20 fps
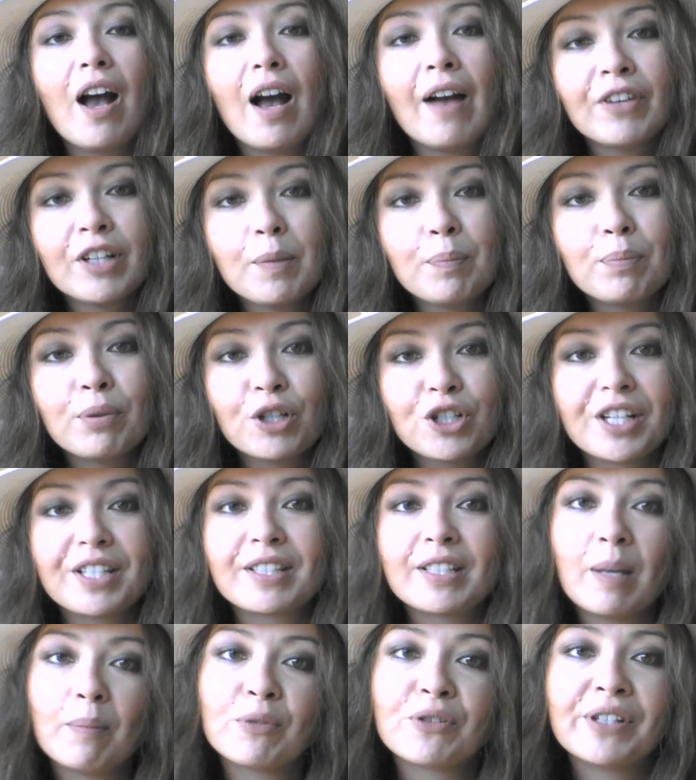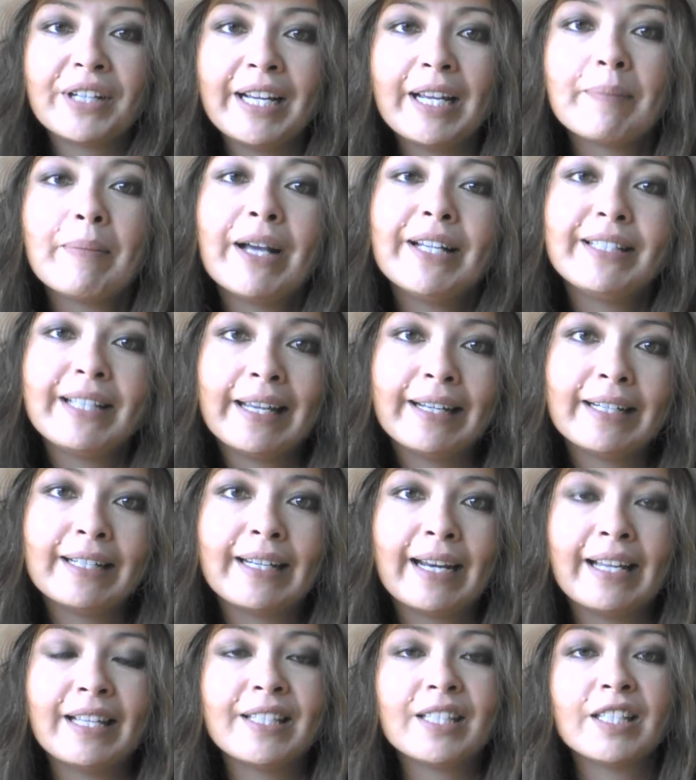I've got a project summary in my
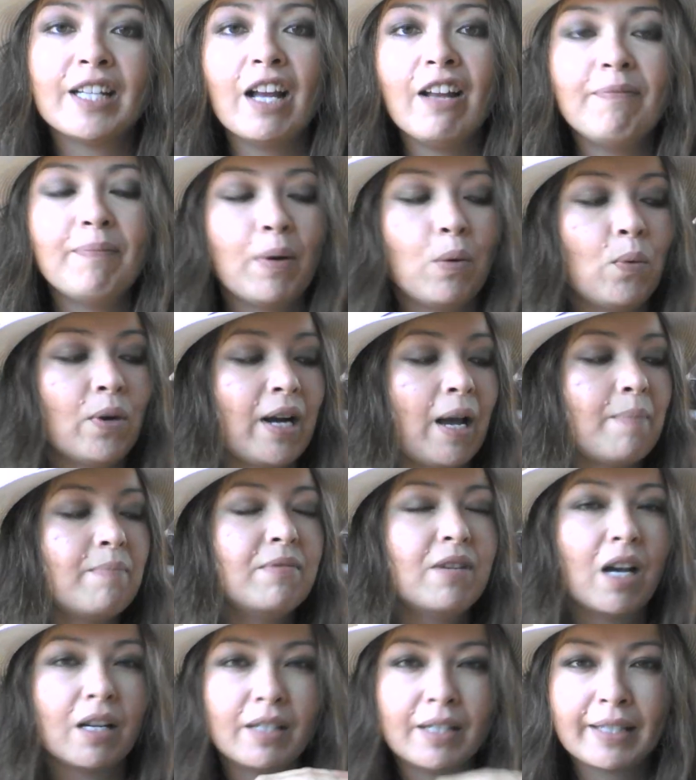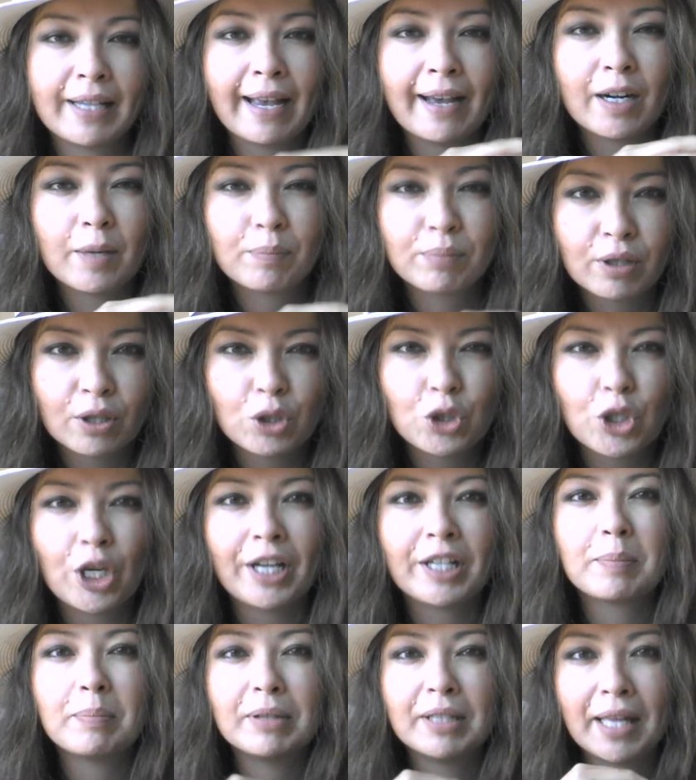day-to-day stuff, but when I'm nutting out a
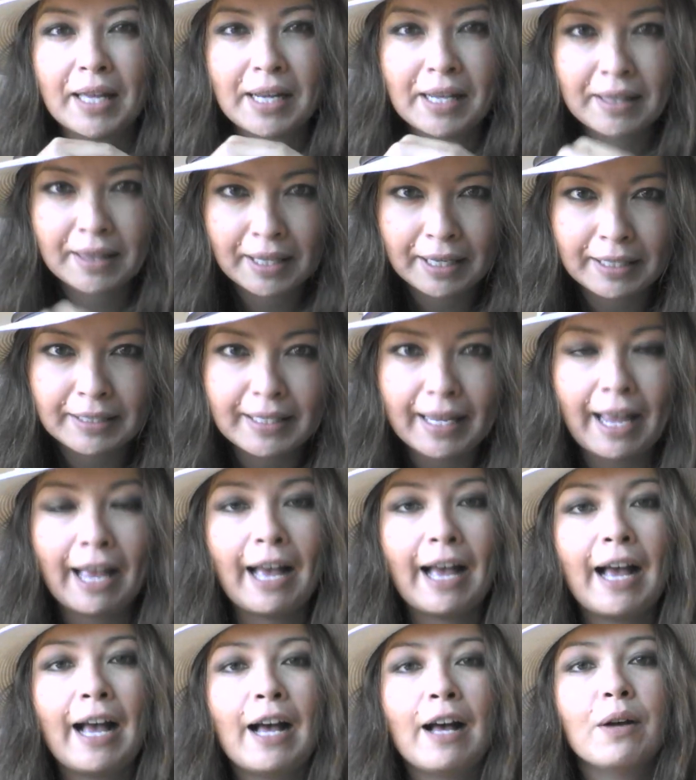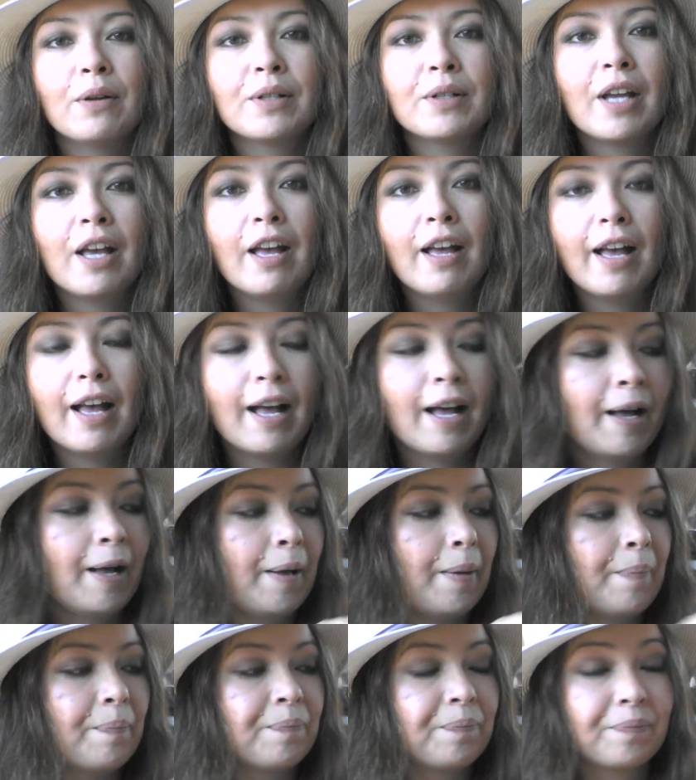project, planning things out,
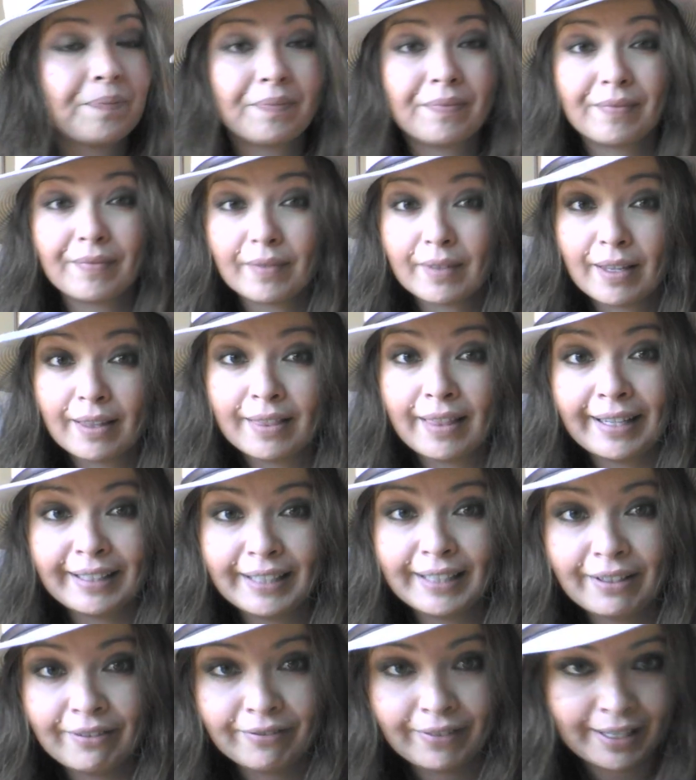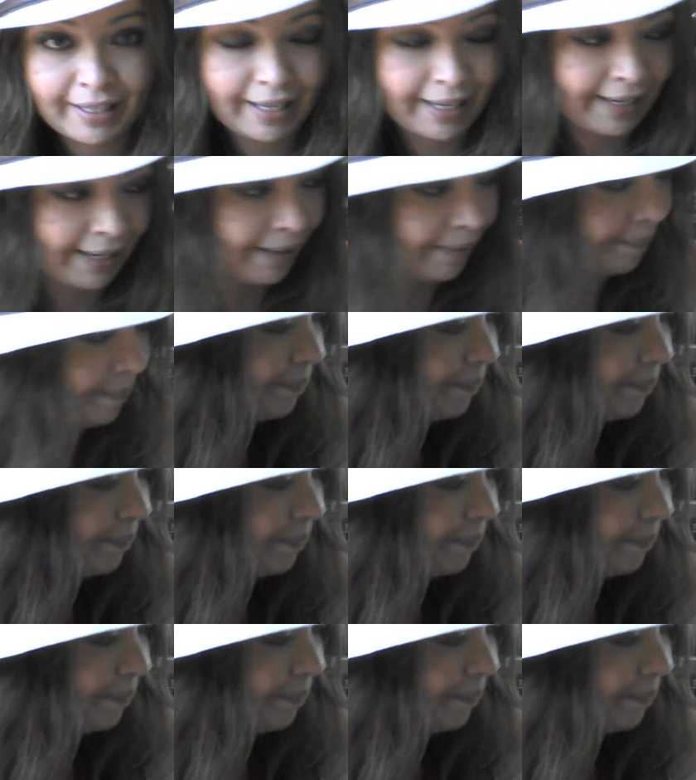they live in here.